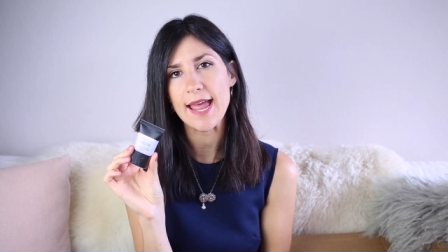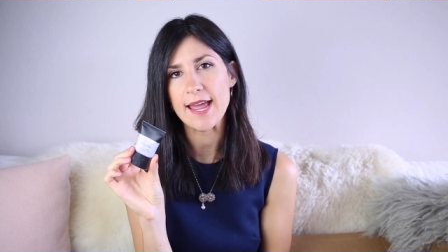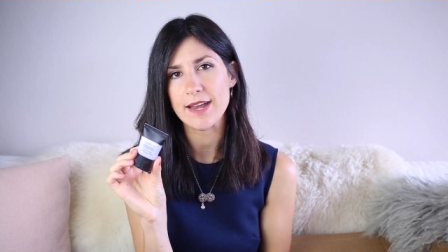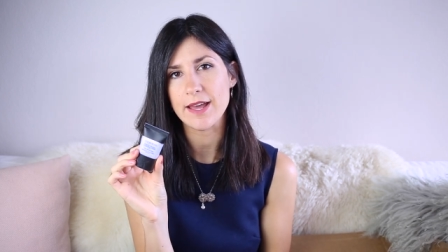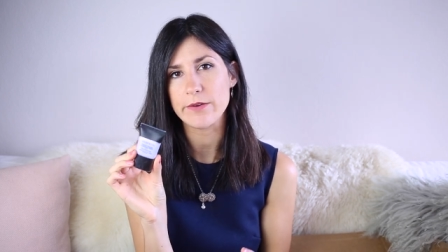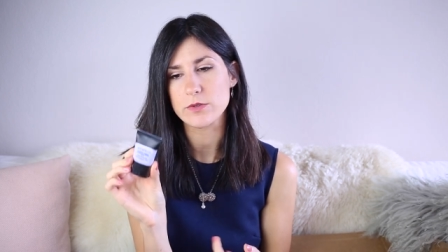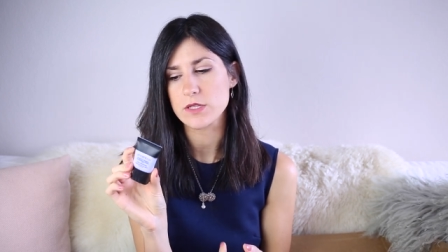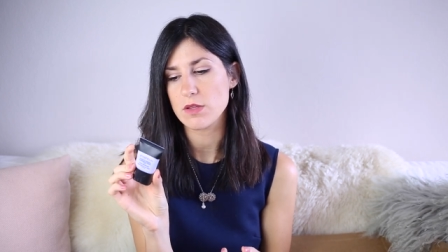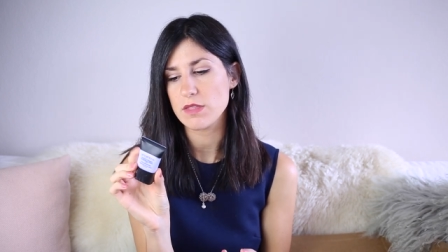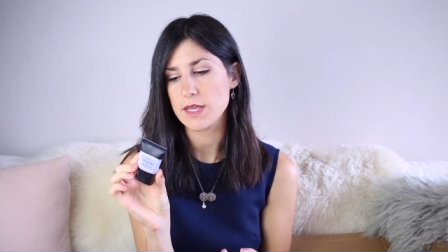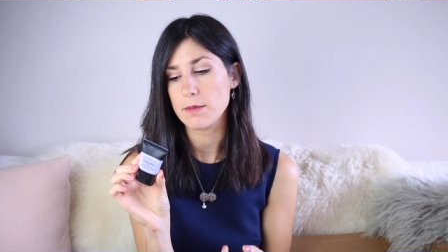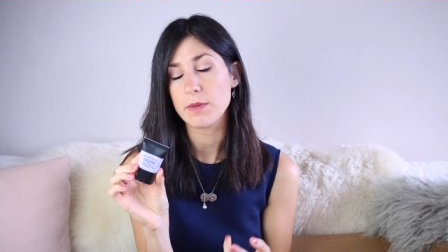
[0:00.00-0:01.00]
and I
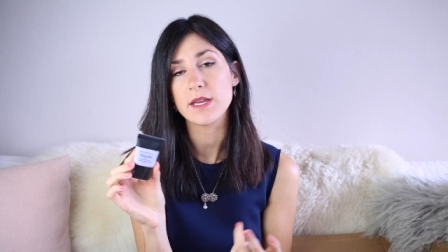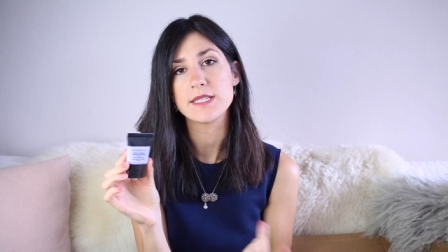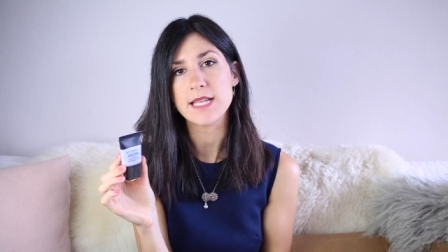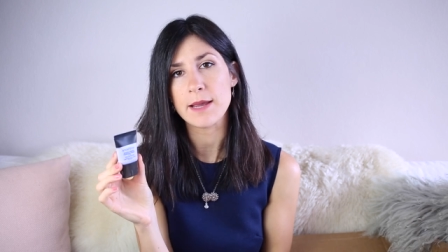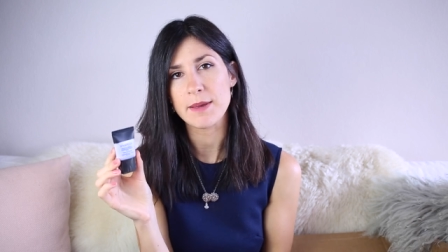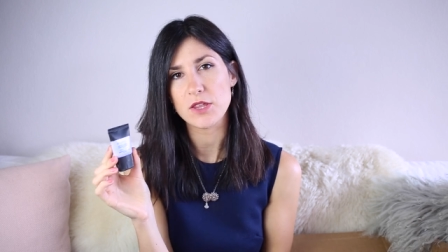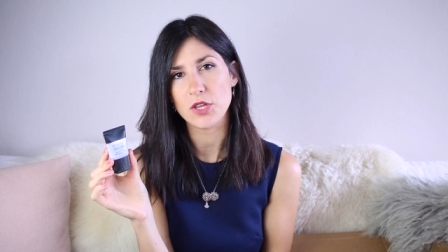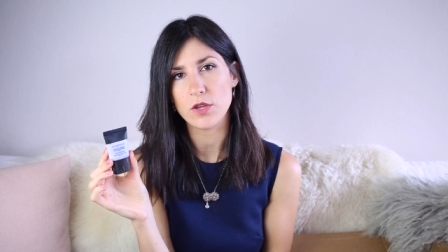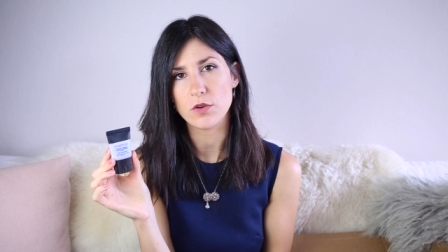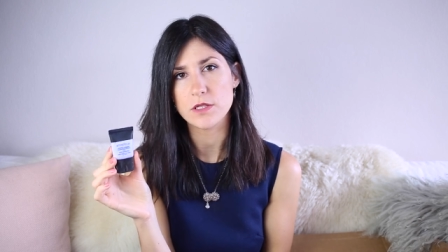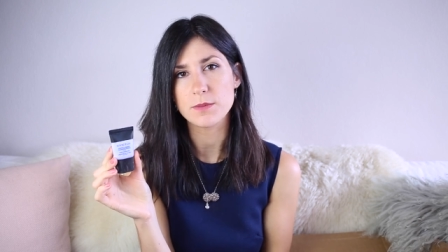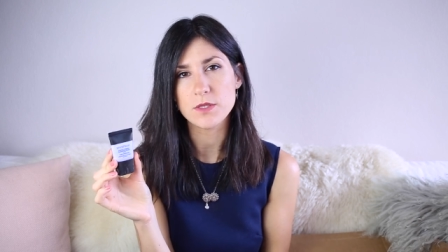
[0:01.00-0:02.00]
also think because I'm
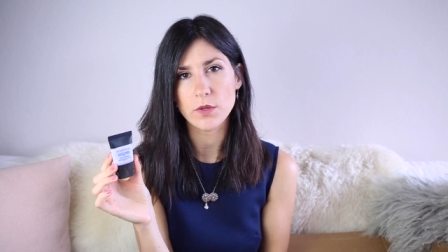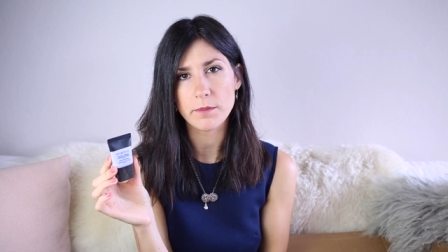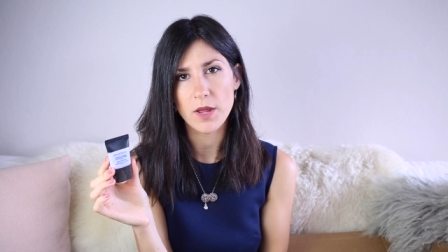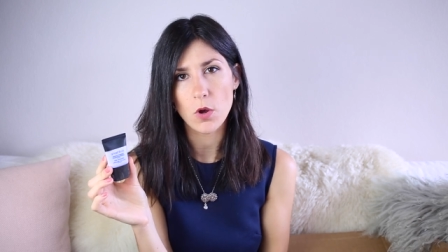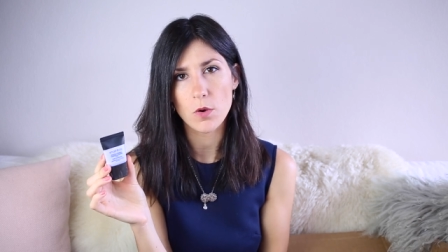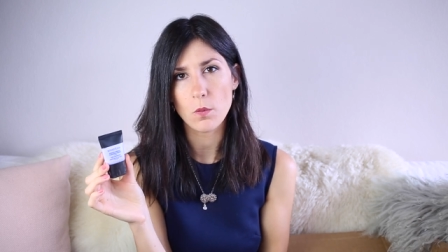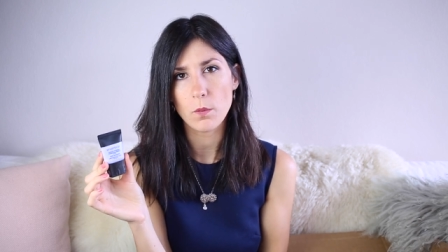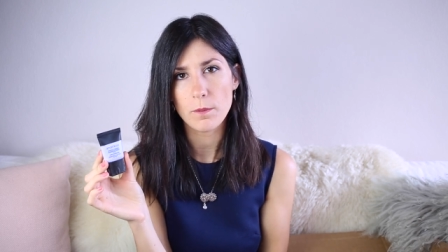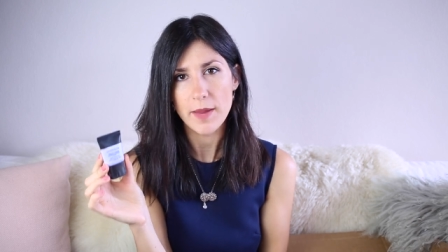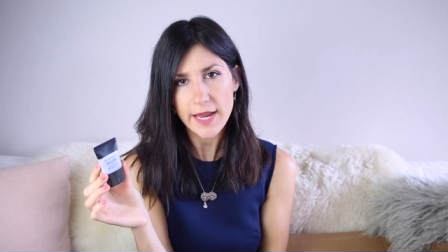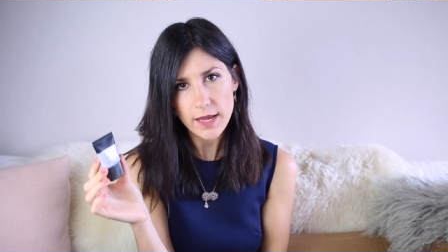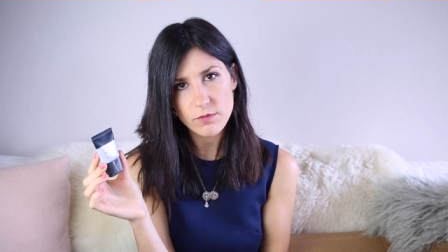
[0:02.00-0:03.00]
actually going to be doing my own
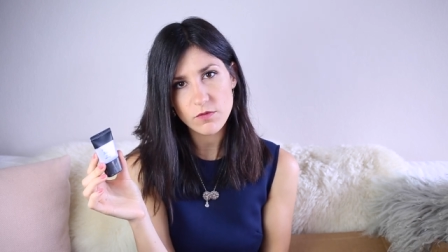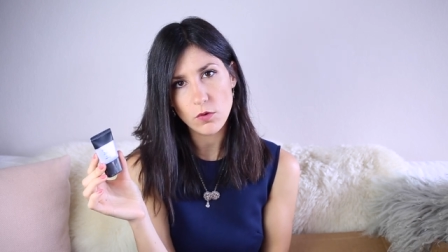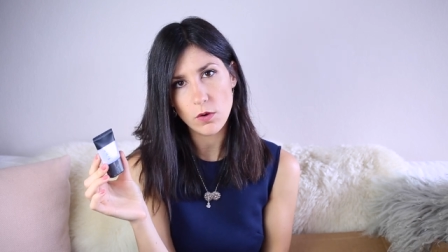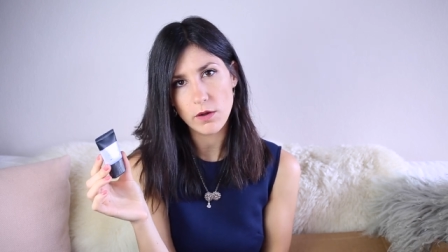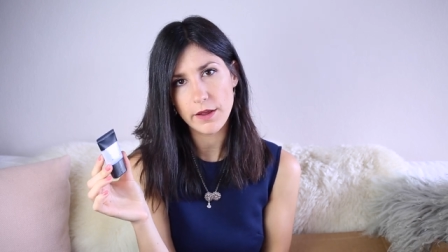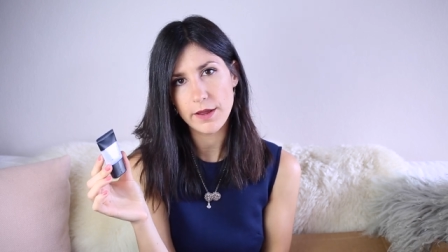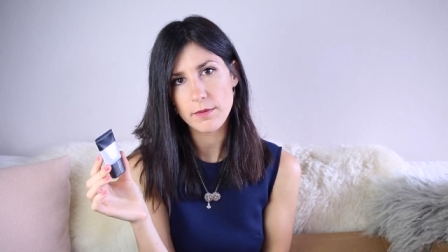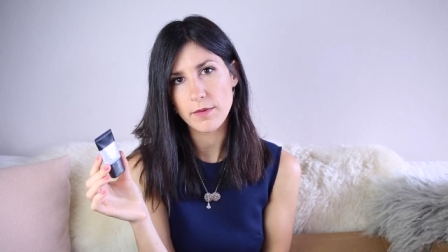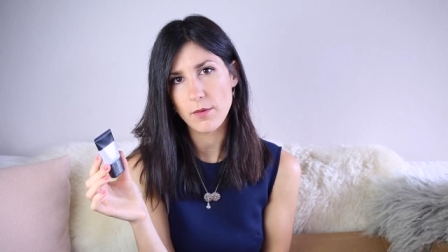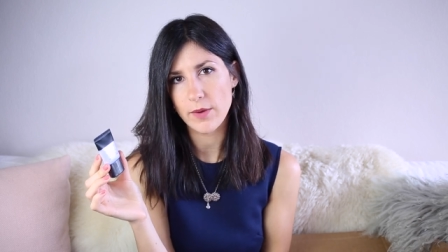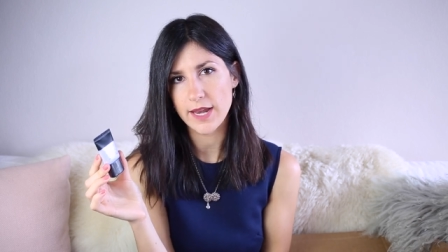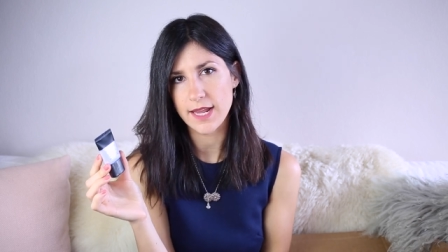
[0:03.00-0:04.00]
makeup for
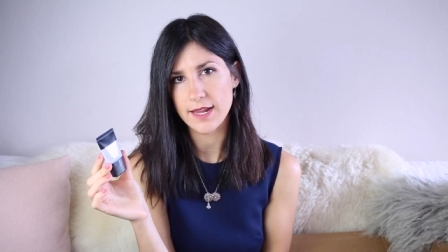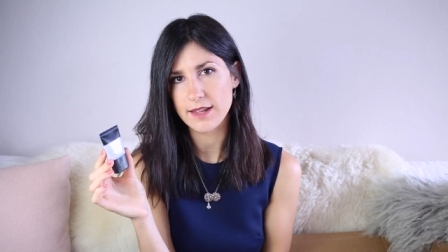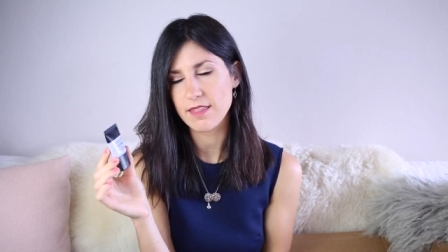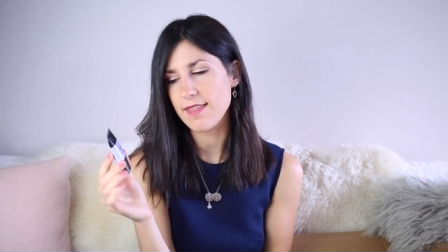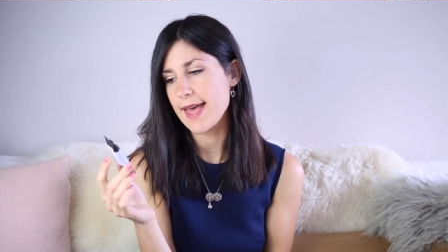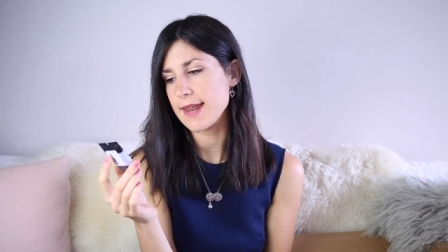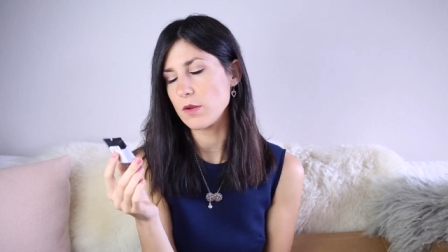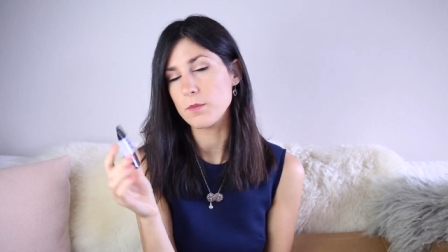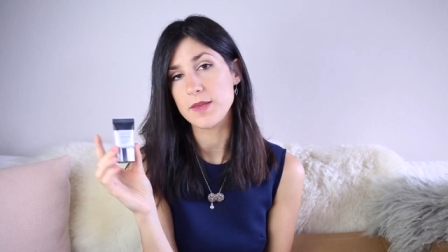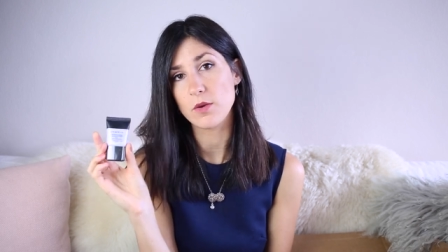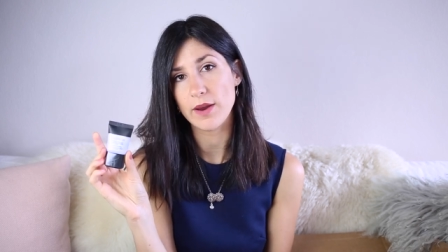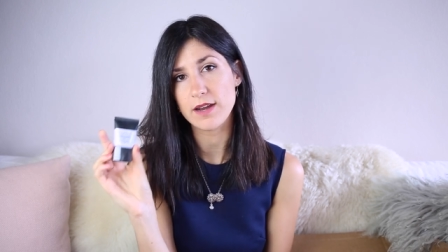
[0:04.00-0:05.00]
my wedding that it
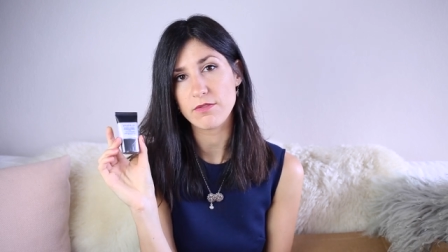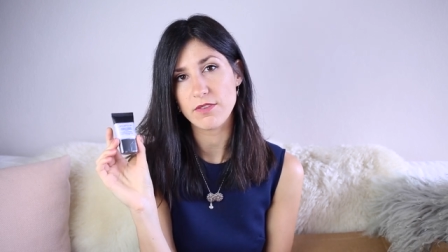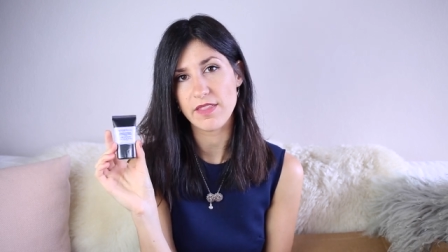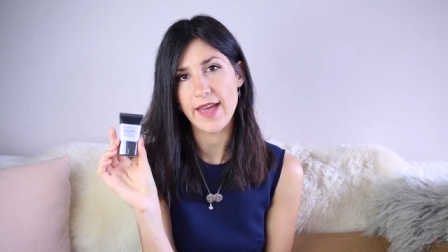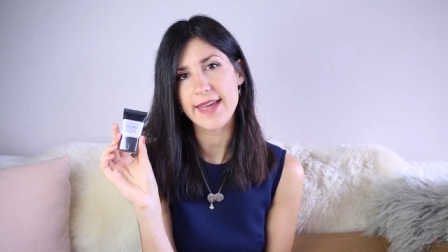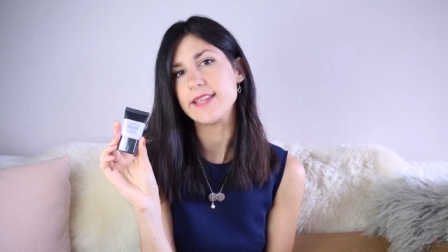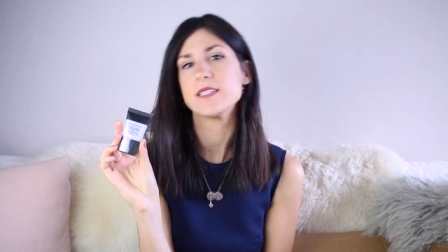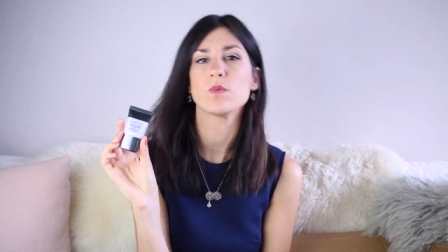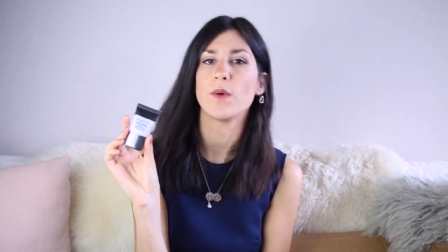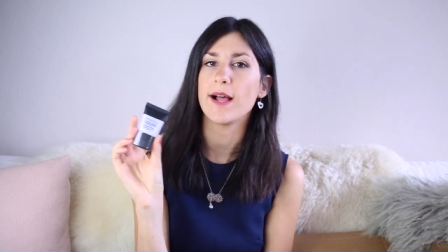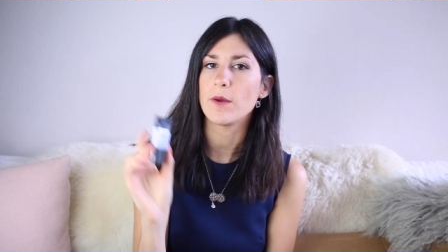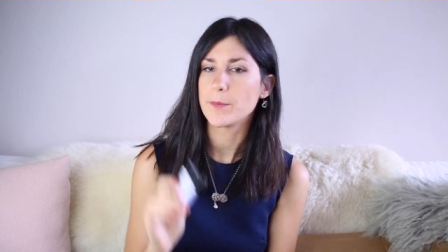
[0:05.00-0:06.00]
would be great for that
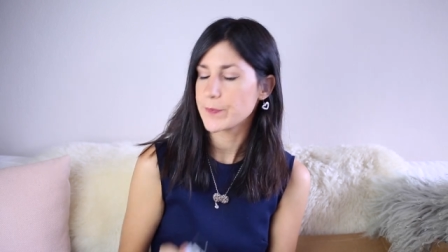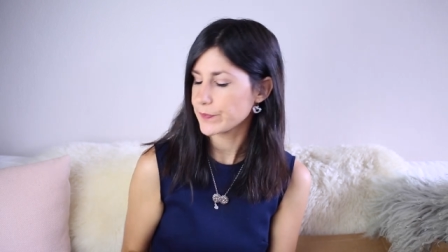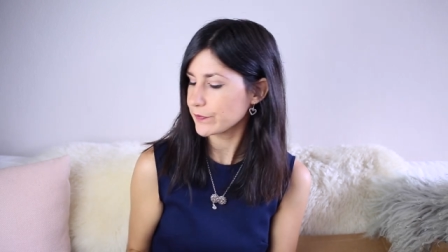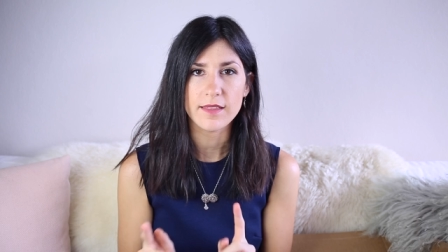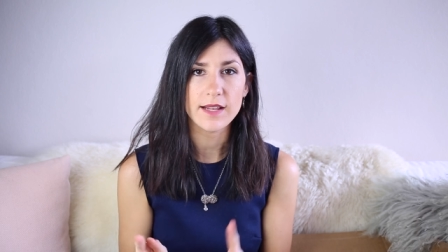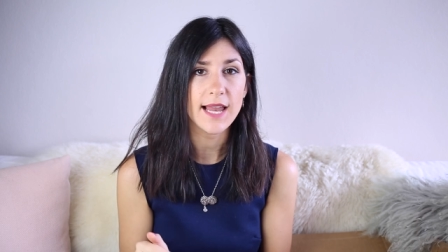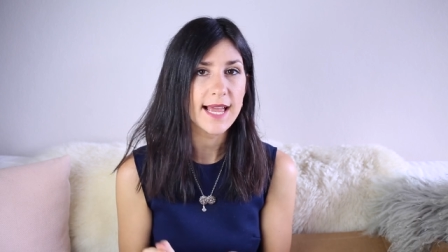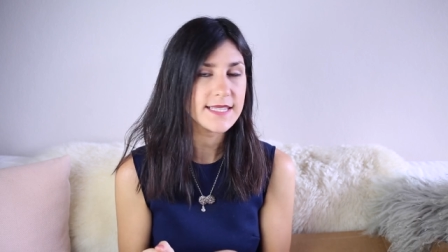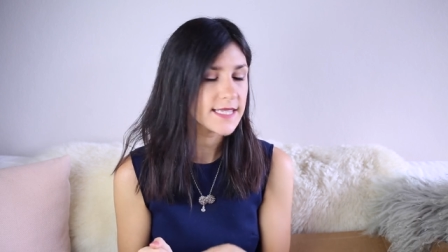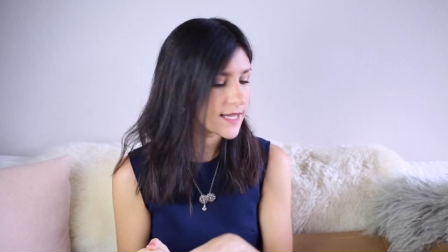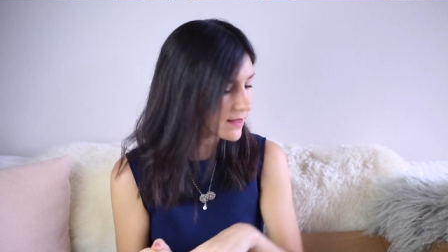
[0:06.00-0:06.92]
as well. the last